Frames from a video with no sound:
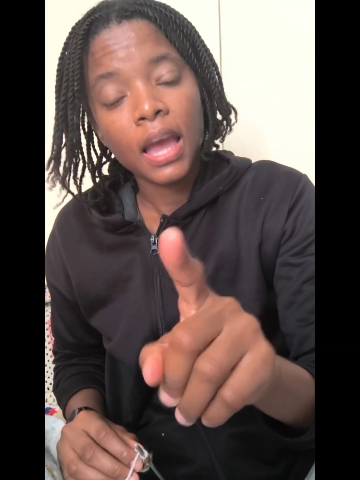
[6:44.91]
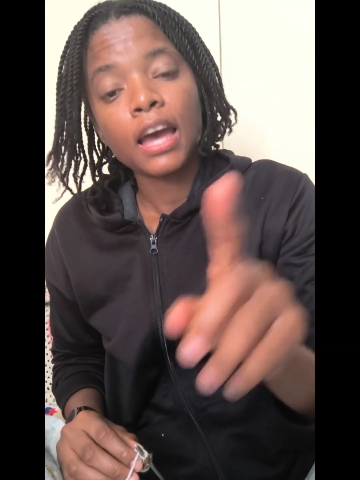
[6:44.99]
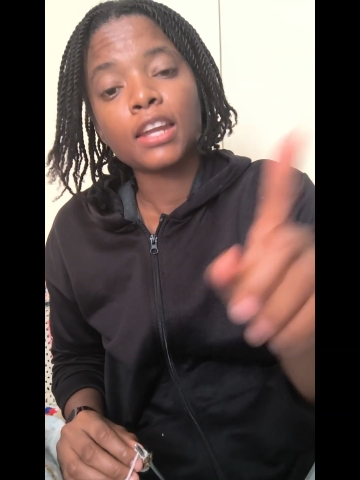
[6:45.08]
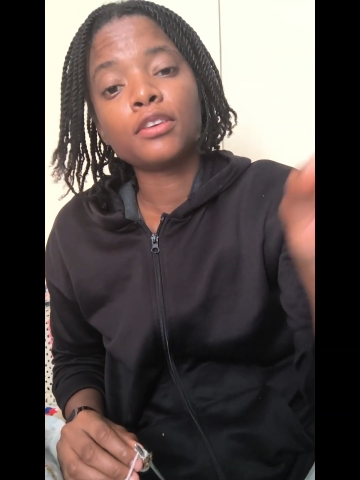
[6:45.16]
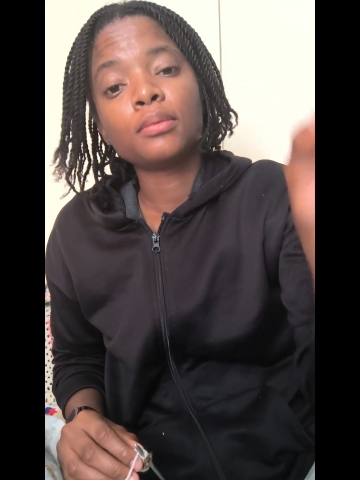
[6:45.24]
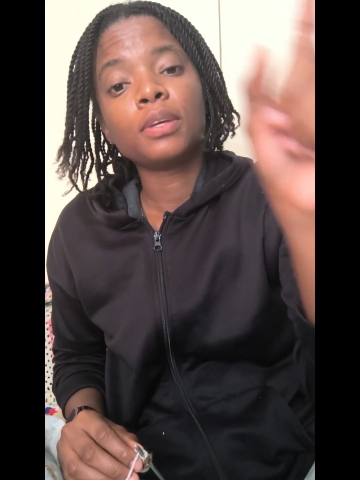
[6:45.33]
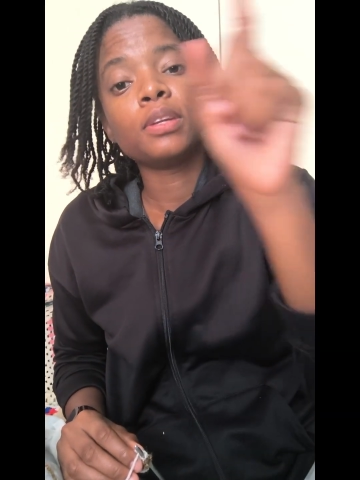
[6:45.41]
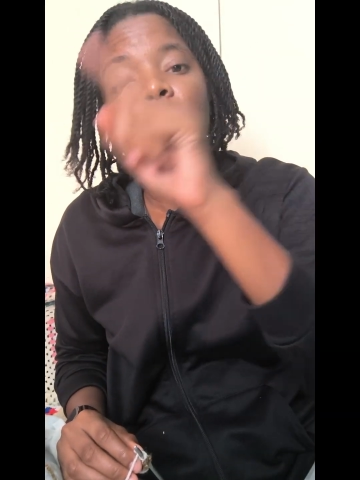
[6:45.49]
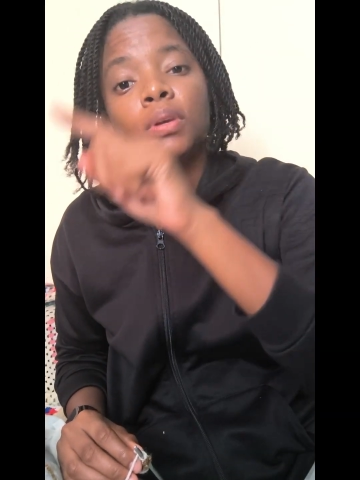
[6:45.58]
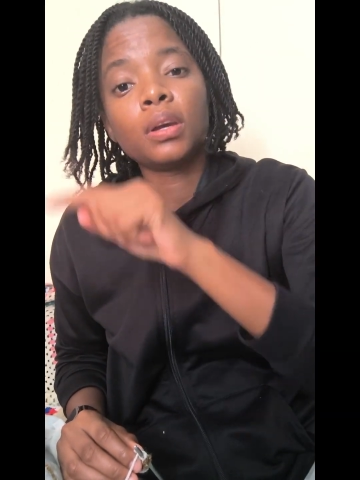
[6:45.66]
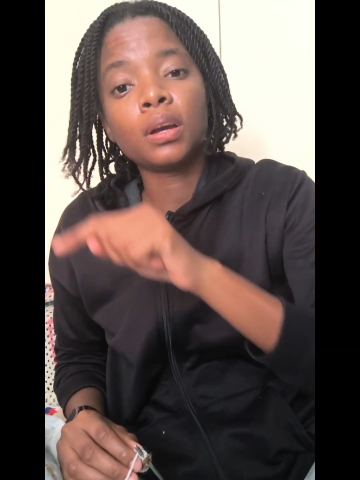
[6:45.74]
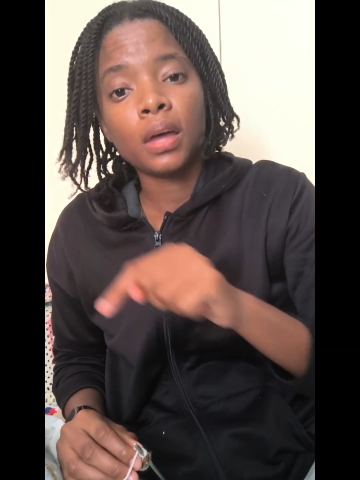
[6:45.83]
and you'll be
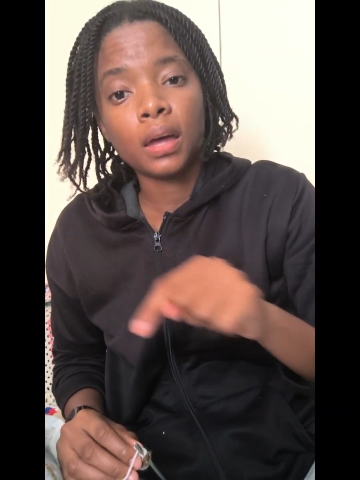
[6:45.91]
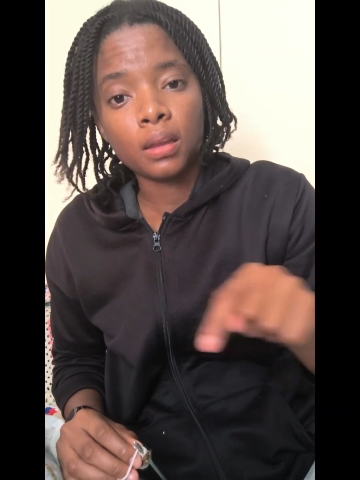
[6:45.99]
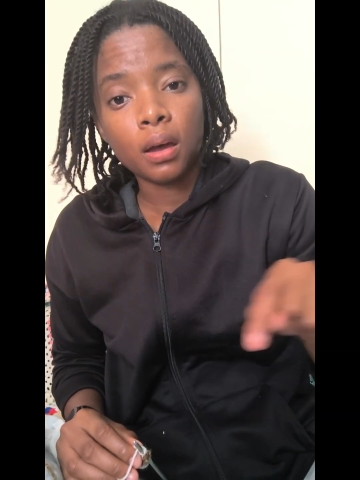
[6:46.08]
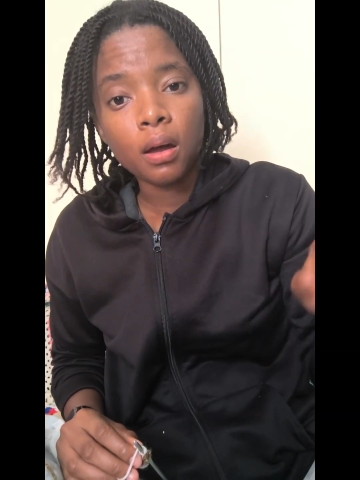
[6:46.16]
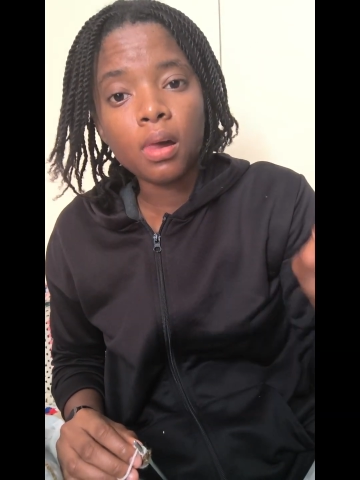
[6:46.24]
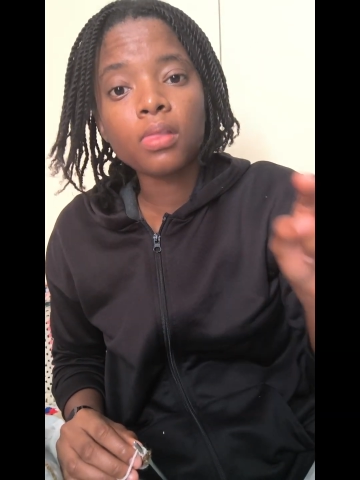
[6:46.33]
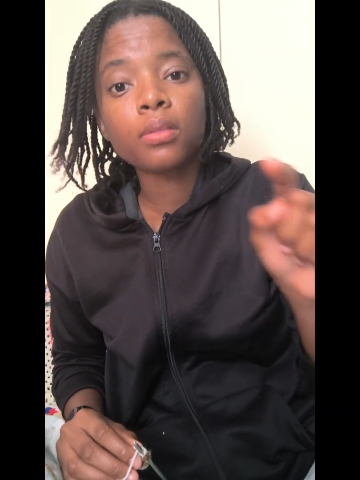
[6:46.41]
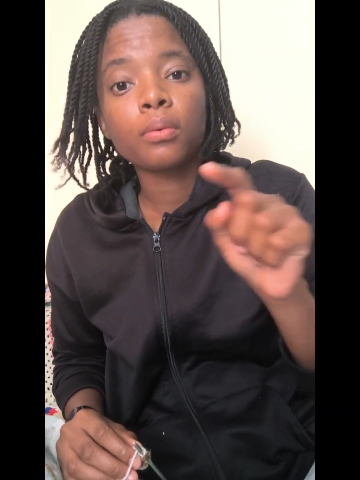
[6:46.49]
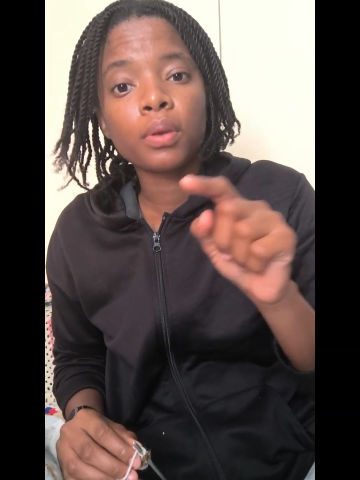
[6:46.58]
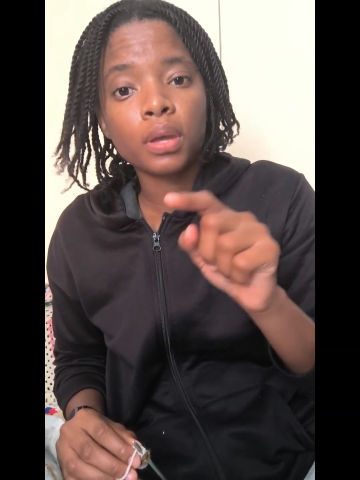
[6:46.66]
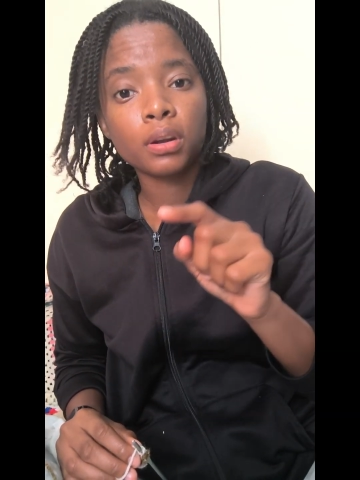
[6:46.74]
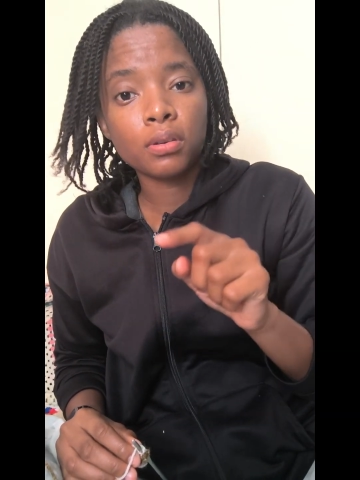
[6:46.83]
doing that all the
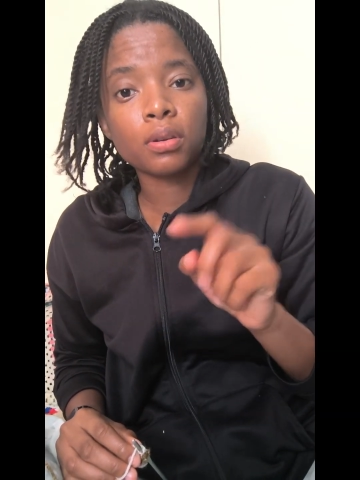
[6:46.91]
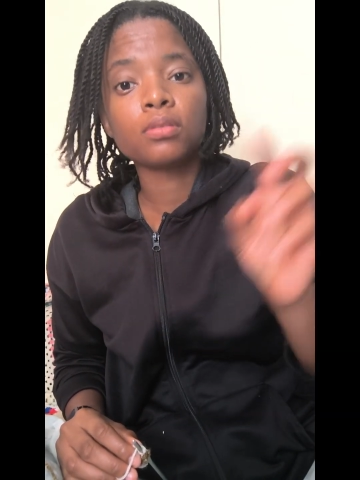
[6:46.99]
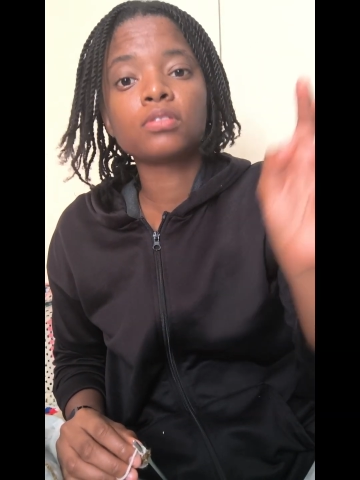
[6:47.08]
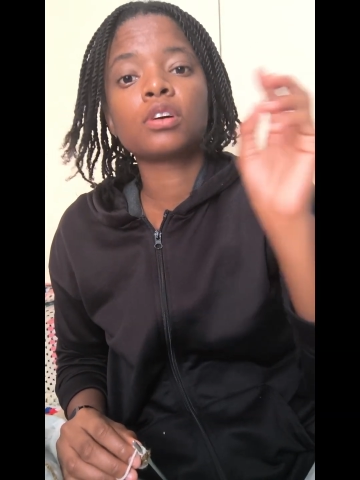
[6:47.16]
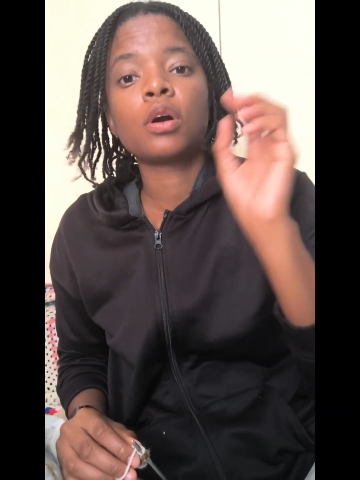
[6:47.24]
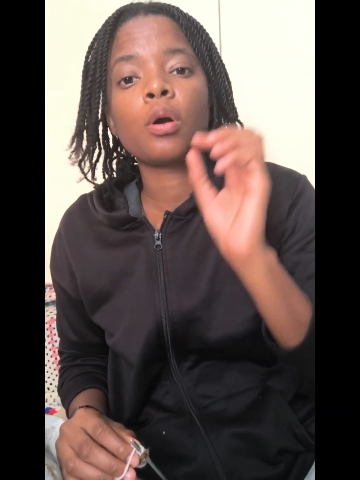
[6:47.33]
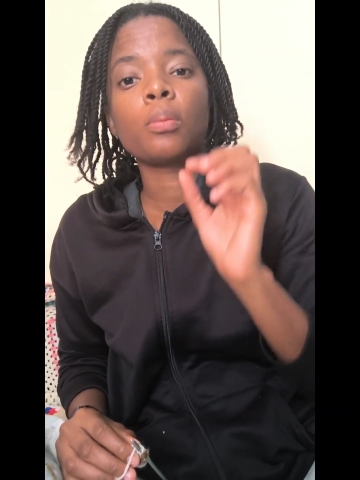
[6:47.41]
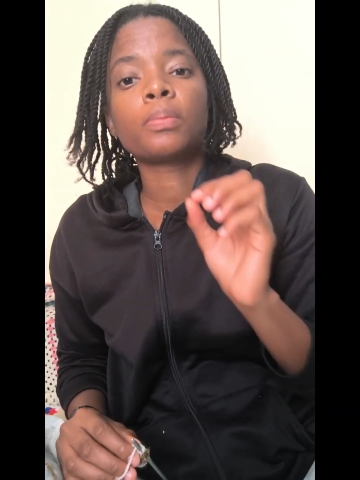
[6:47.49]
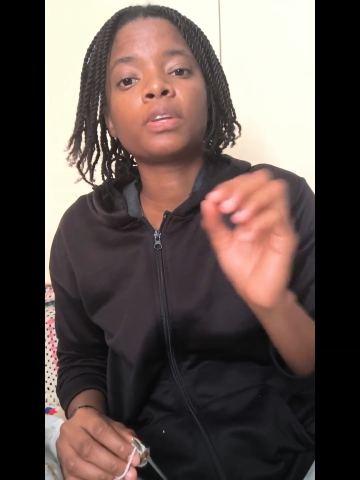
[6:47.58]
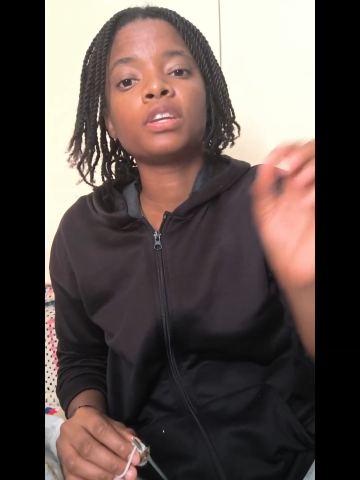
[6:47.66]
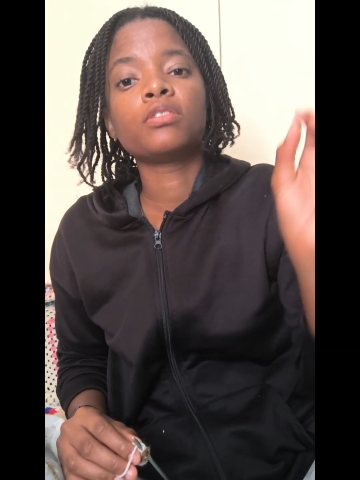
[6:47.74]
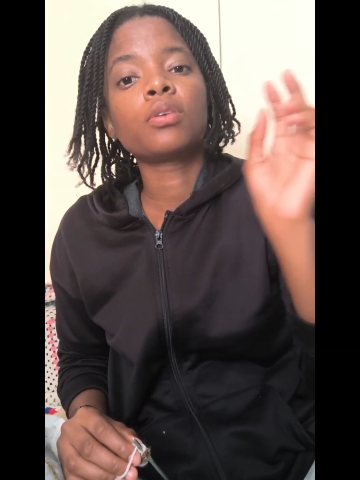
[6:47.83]
way around to
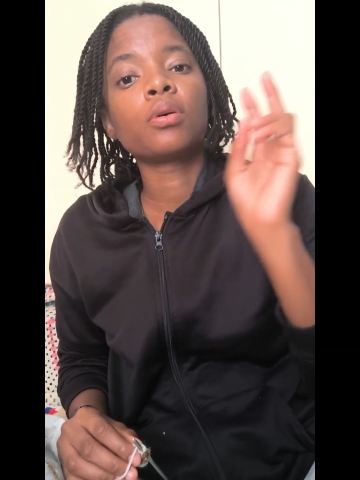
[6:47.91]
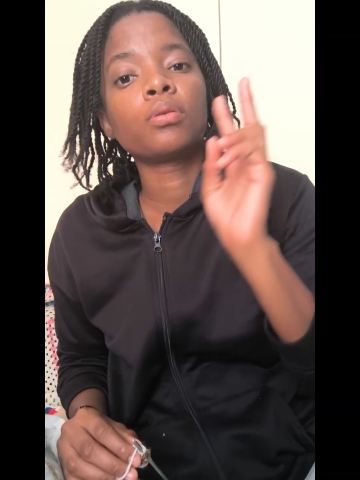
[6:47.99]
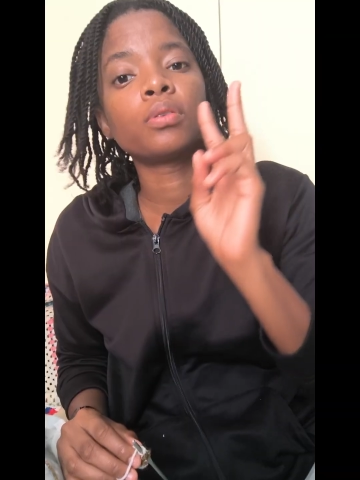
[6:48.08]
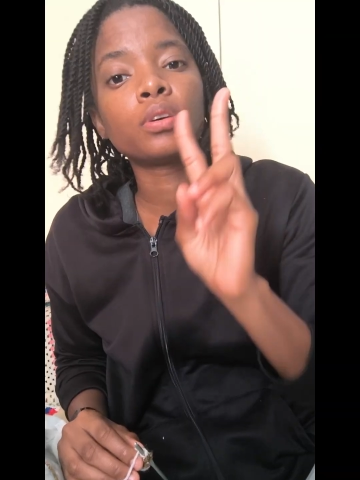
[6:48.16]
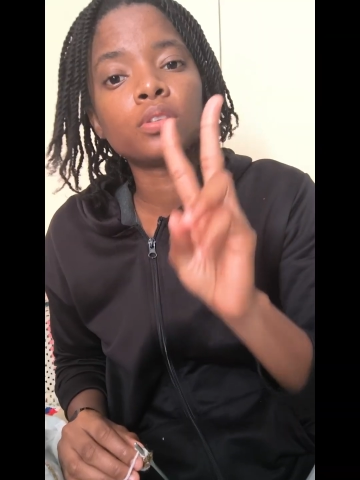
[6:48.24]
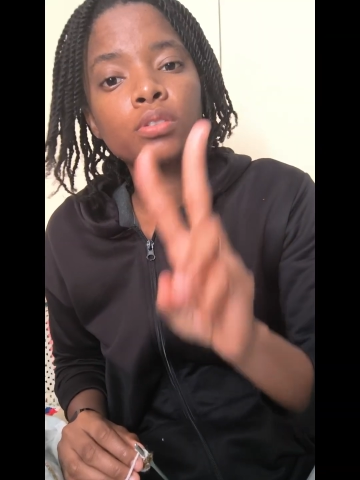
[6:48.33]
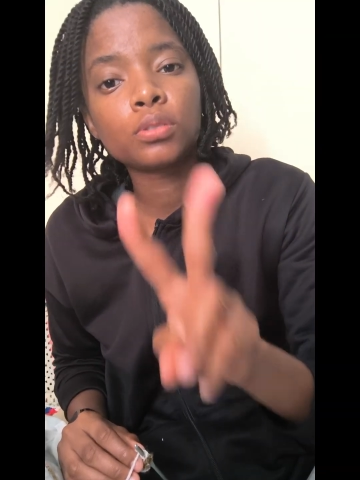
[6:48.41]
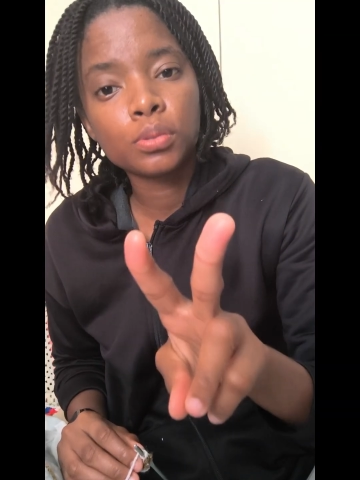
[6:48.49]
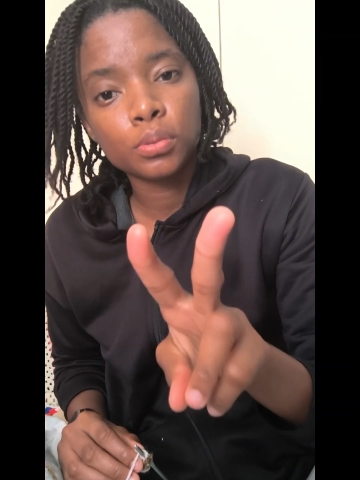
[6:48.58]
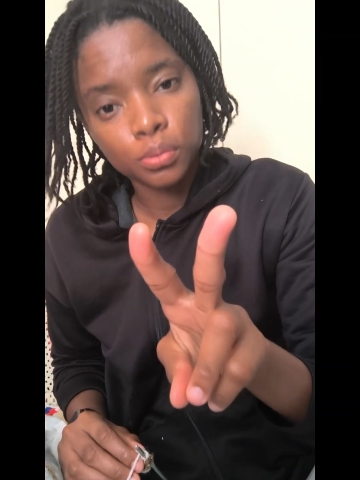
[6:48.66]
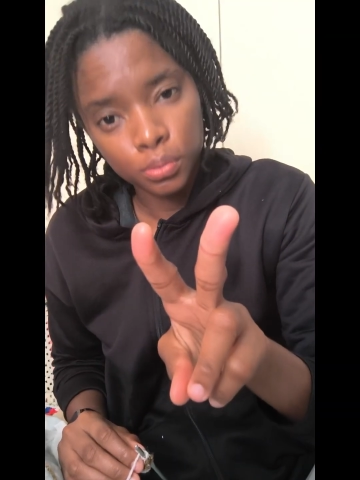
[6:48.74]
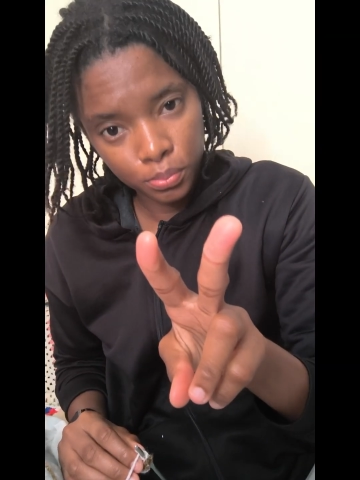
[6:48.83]
complete round
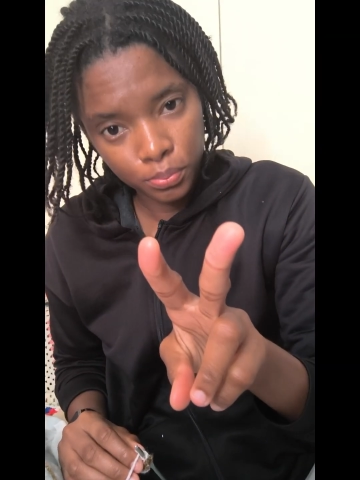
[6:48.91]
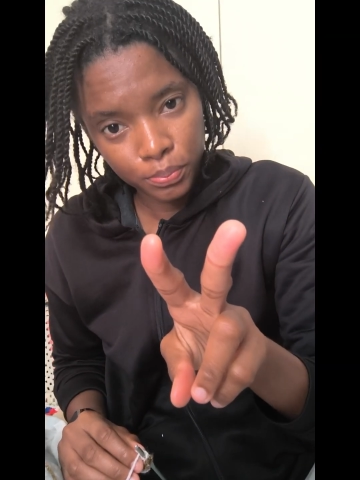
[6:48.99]
2.